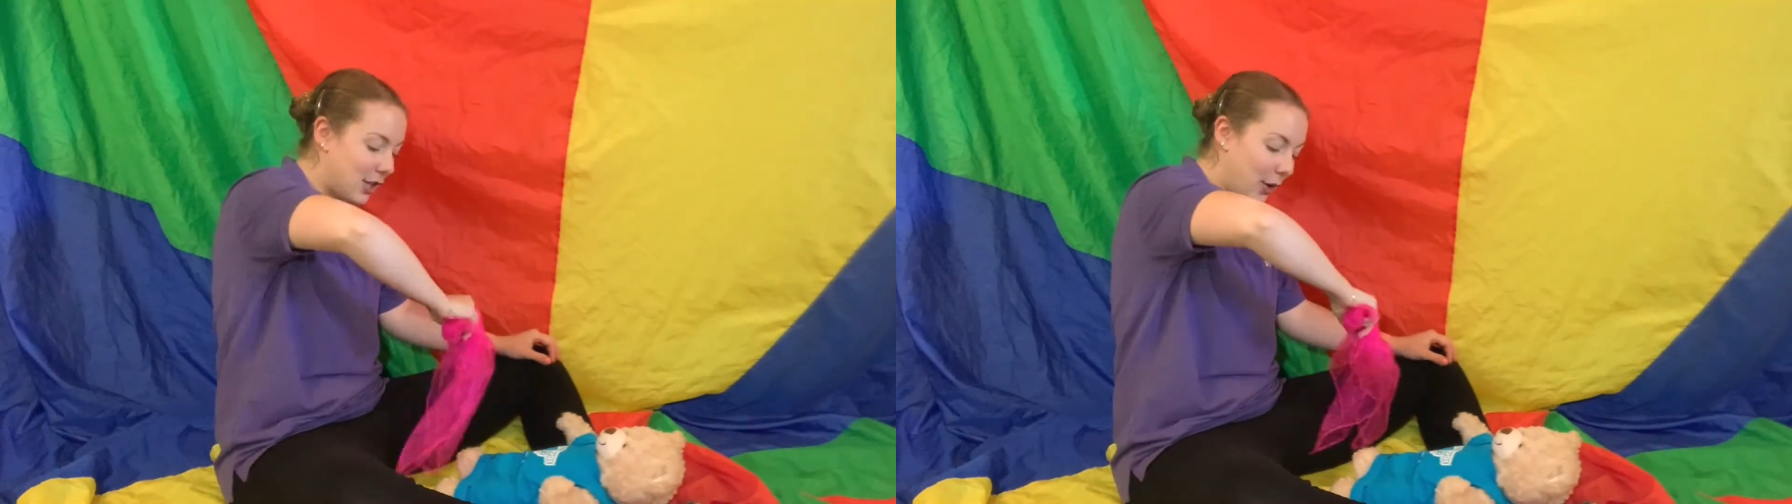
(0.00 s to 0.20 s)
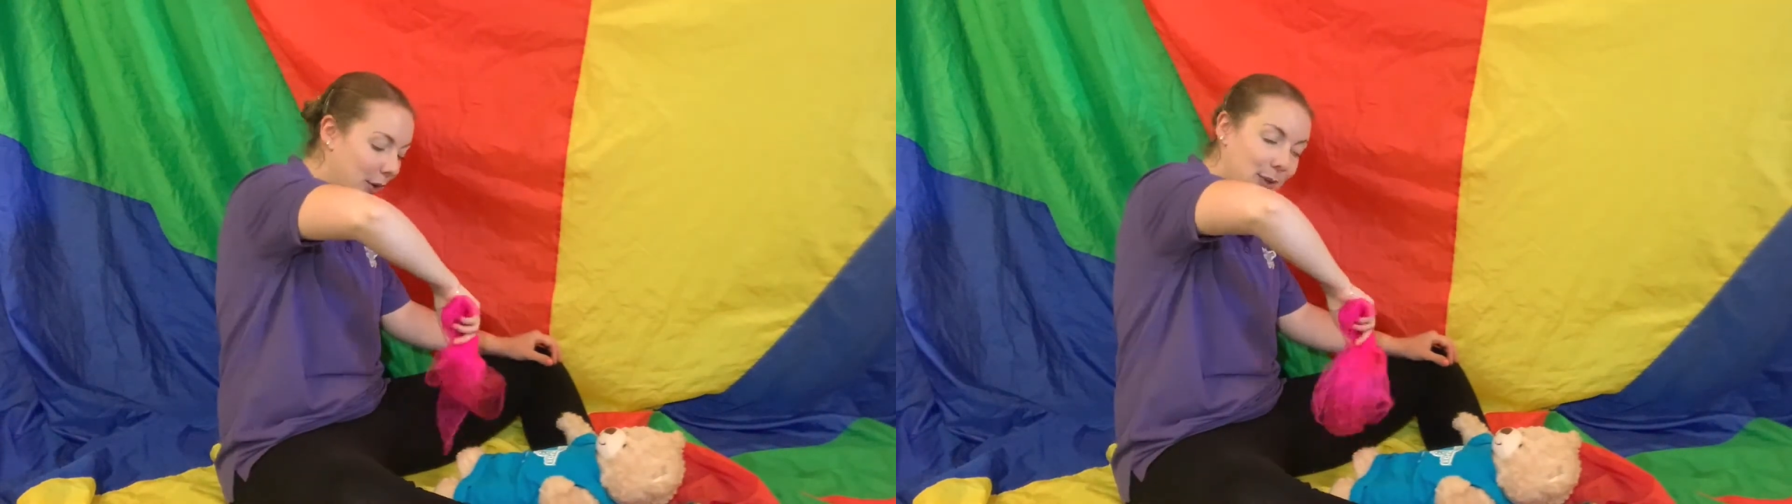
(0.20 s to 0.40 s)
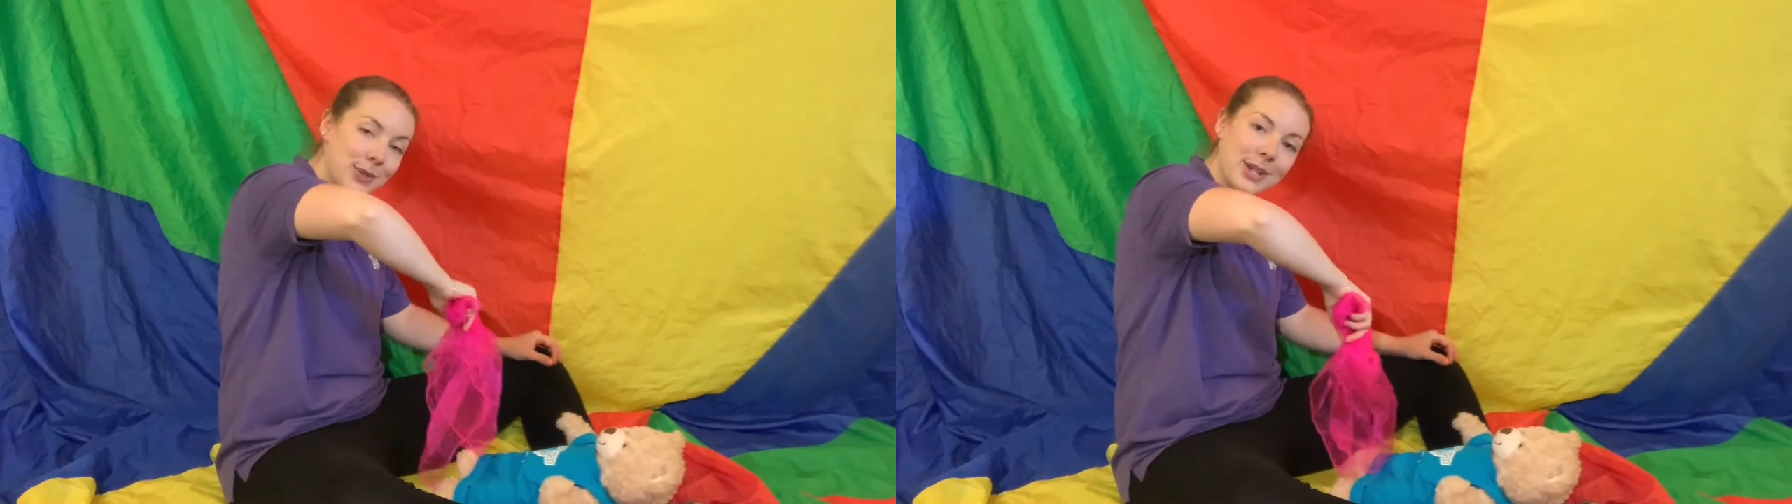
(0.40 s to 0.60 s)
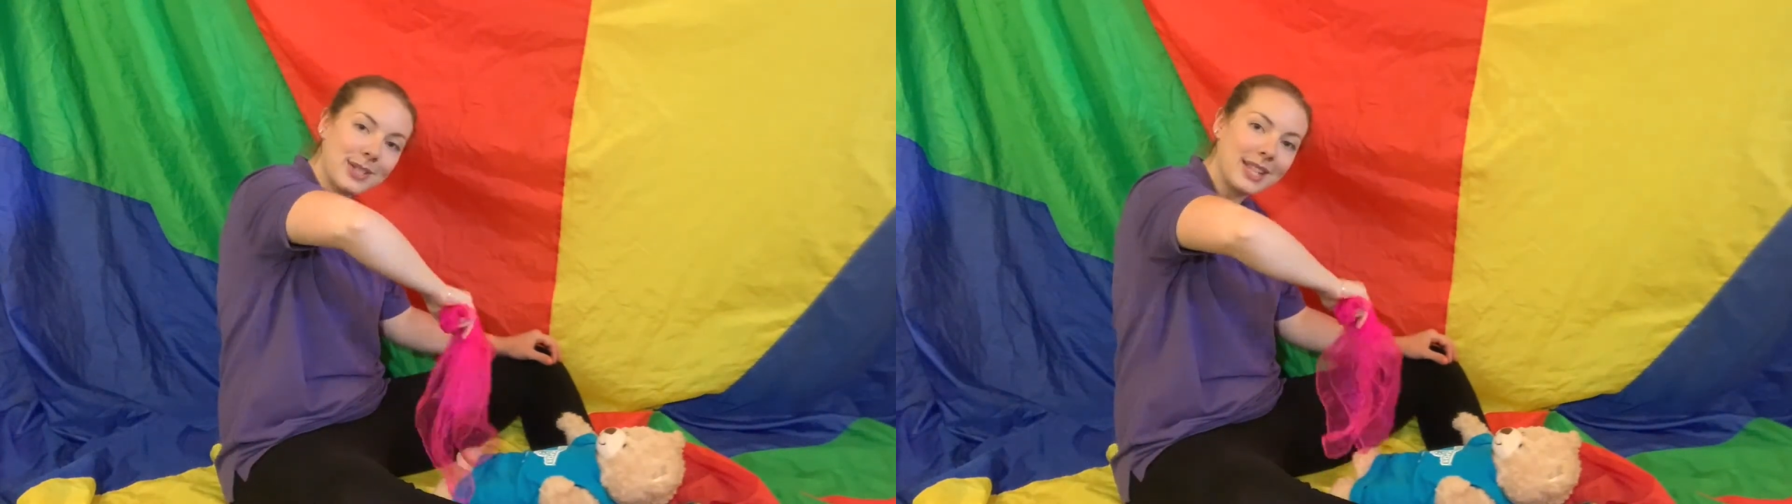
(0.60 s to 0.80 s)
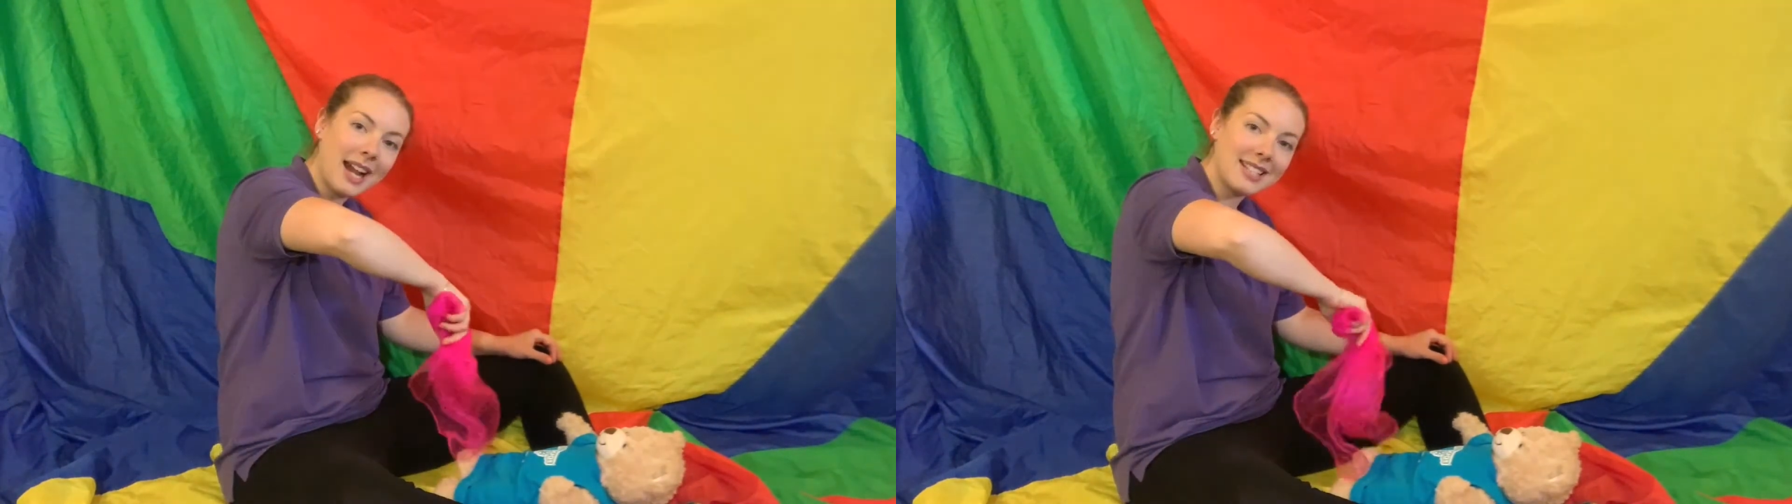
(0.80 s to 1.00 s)
toes are
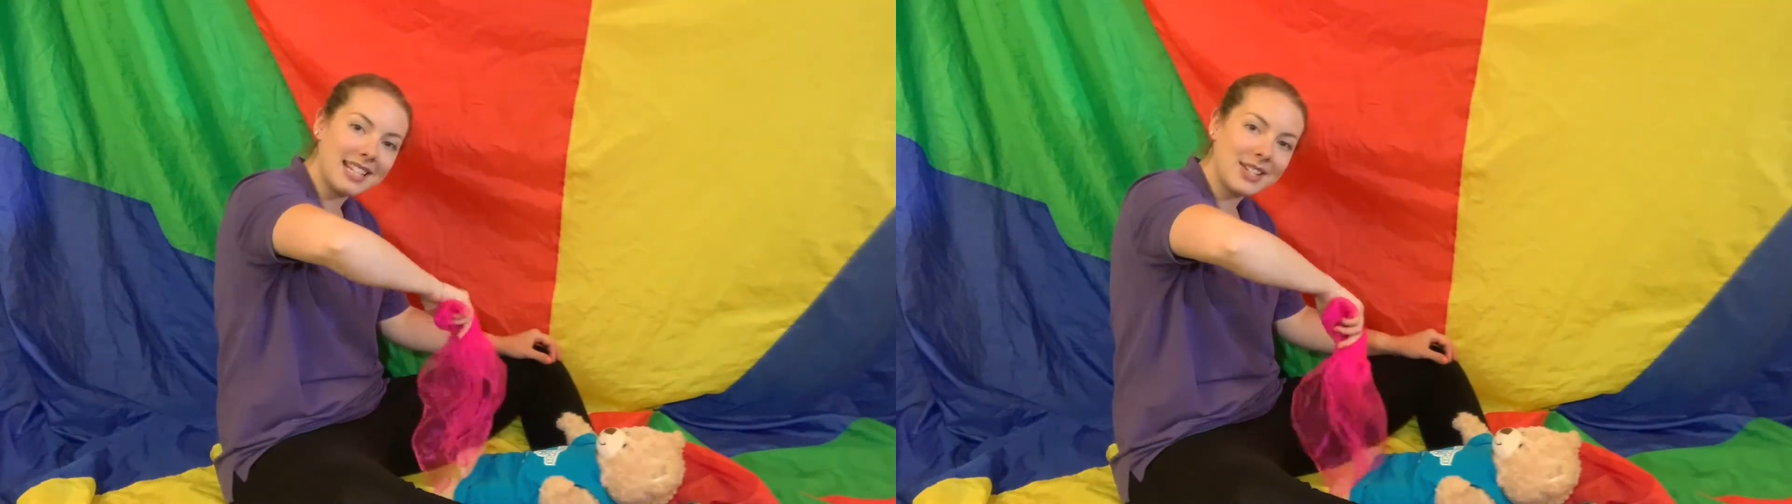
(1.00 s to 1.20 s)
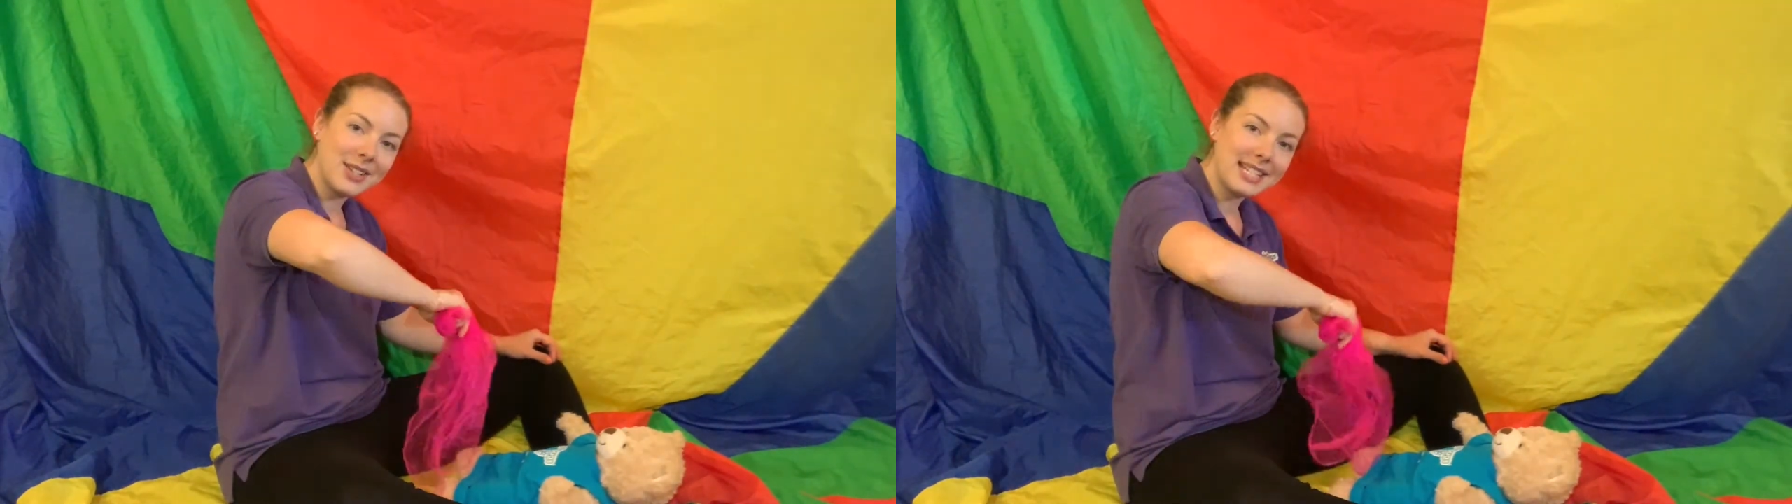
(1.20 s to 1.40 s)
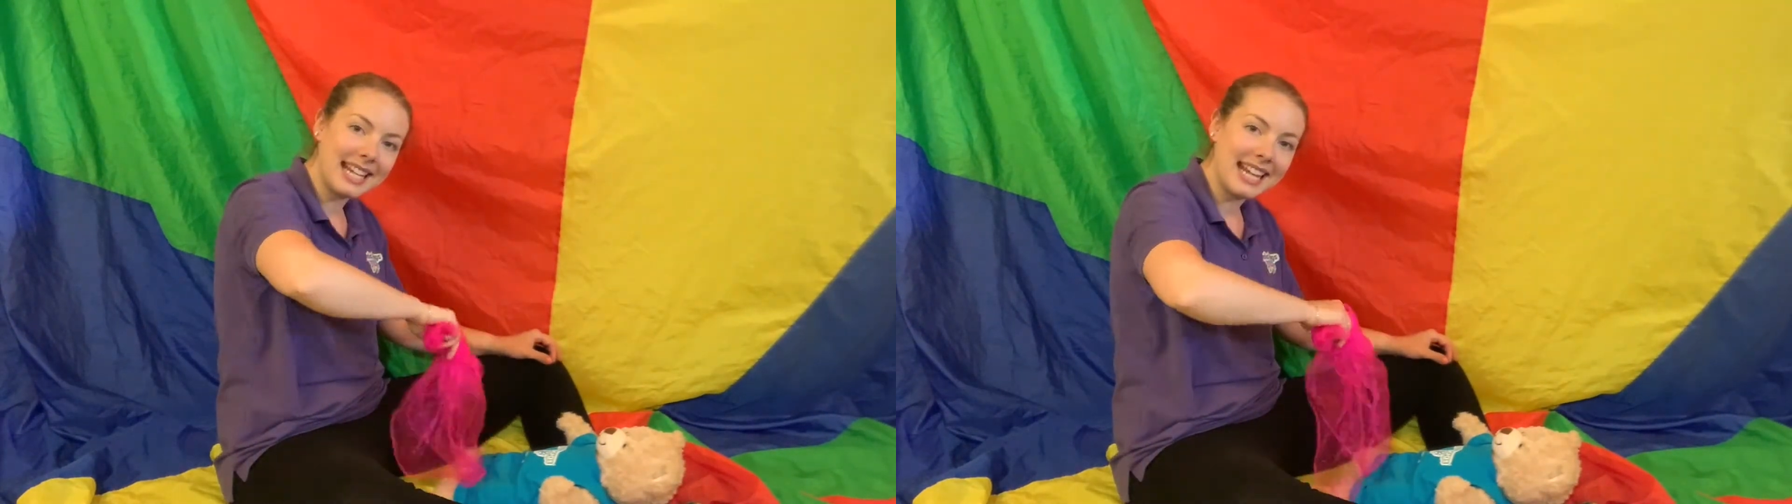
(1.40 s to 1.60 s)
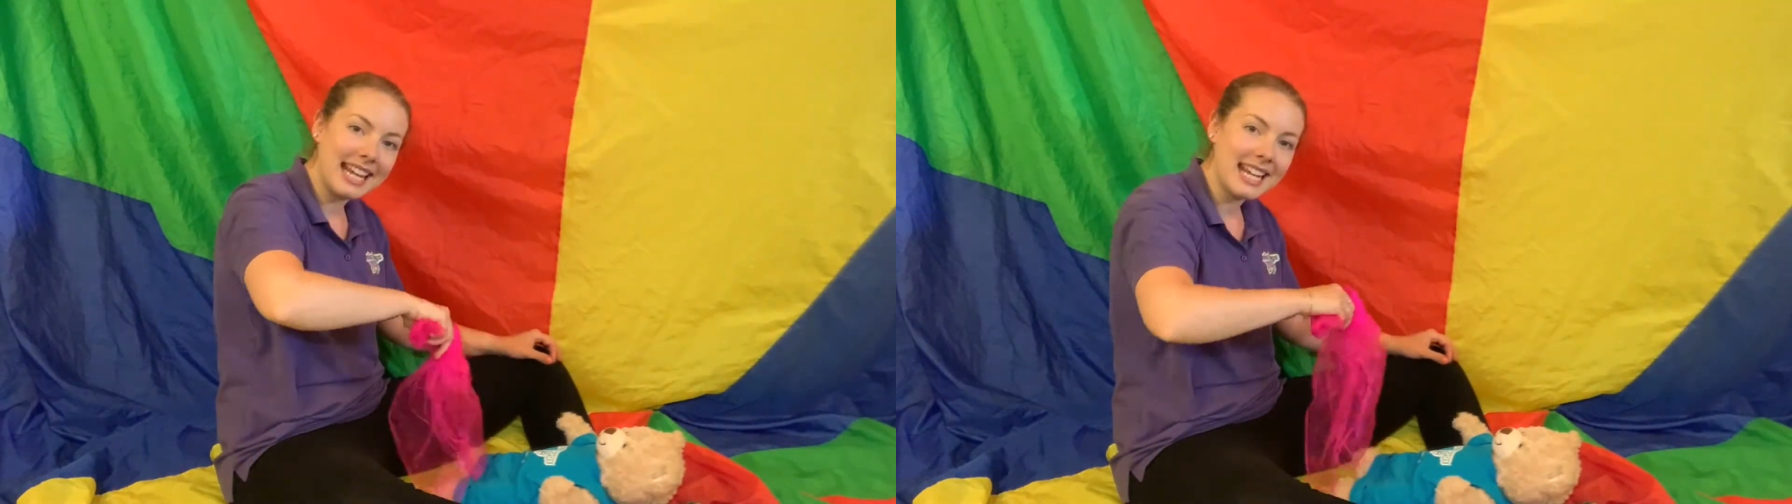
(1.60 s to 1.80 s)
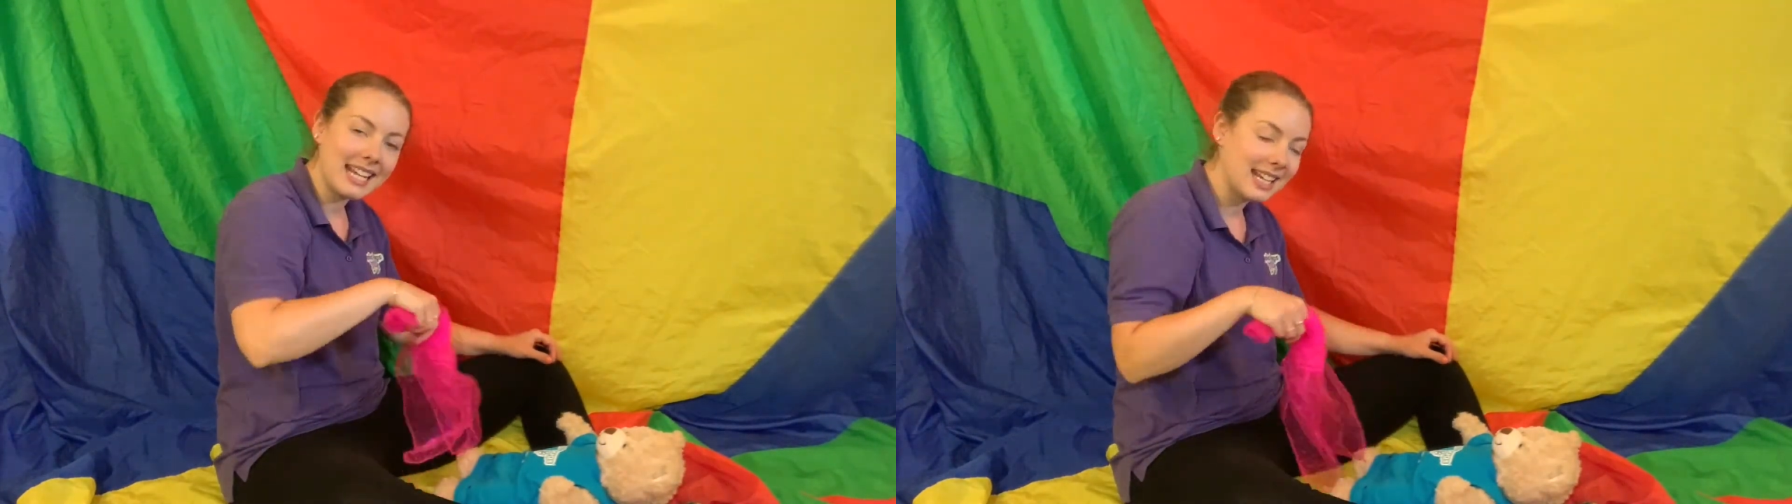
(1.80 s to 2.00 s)
starting to
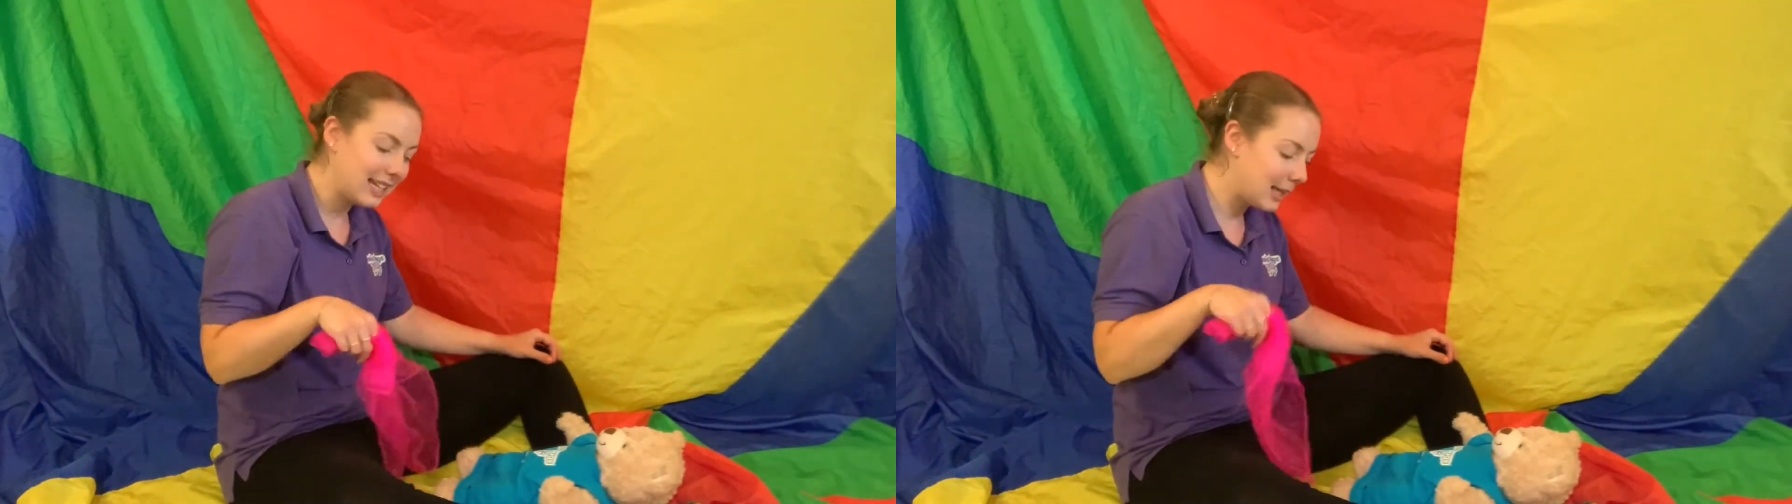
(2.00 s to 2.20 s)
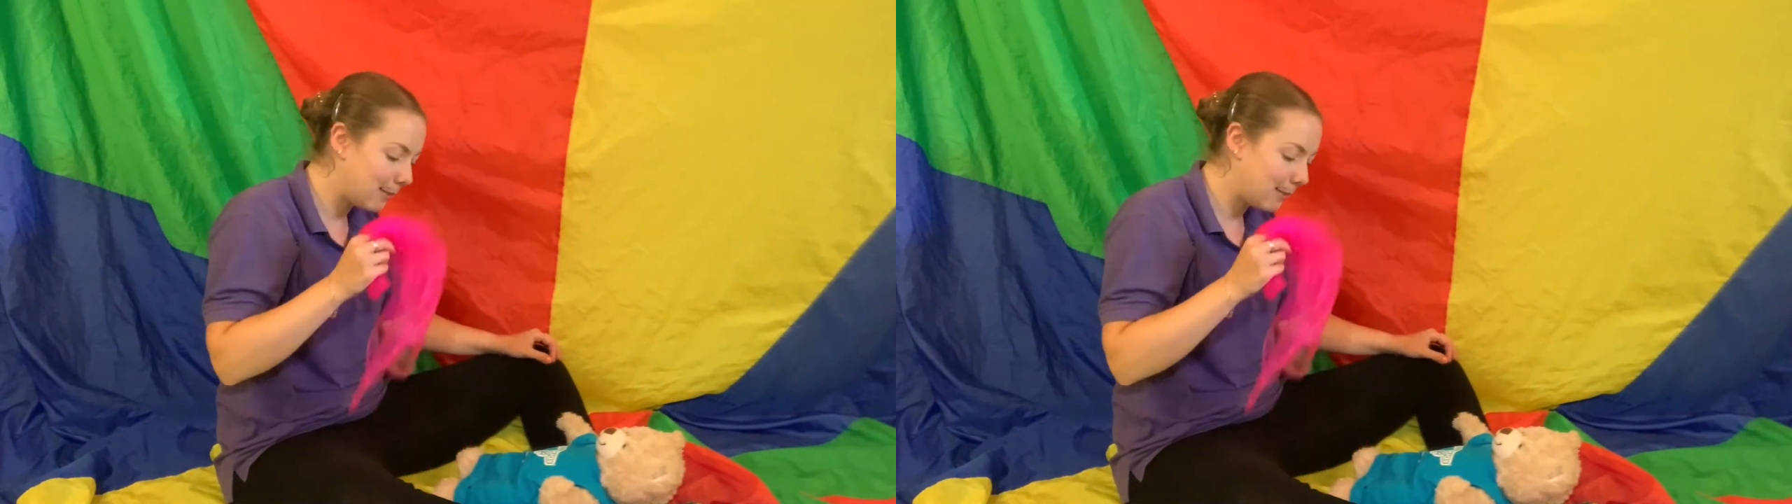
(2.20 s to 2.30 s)
tickle.